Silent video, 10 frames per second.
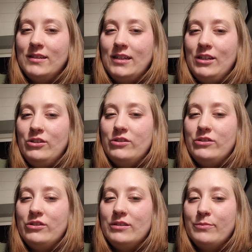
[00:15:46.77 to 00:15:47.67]
He's
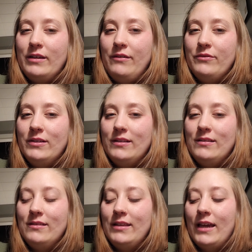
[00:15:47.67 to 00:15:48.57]
just playful
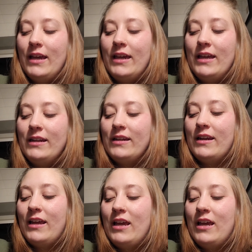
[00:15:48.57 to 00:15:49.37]
like a kitten.